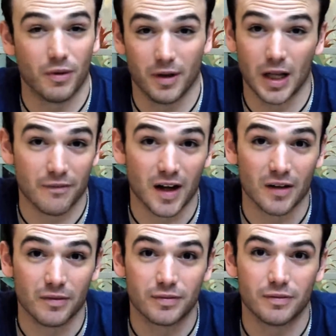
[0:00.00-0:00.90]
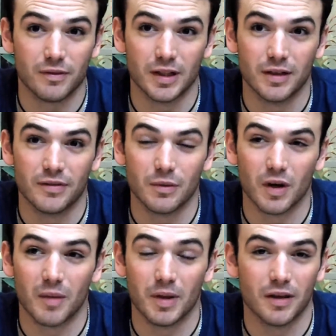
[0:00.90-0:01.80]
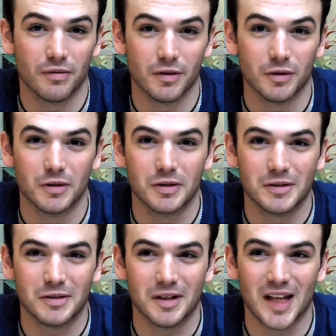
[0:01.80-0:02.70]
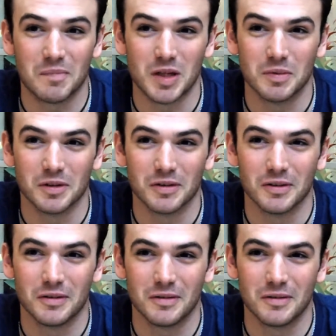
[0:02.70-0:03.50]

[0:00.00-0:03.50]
with the life I've lived and what I've been through, a lot of people,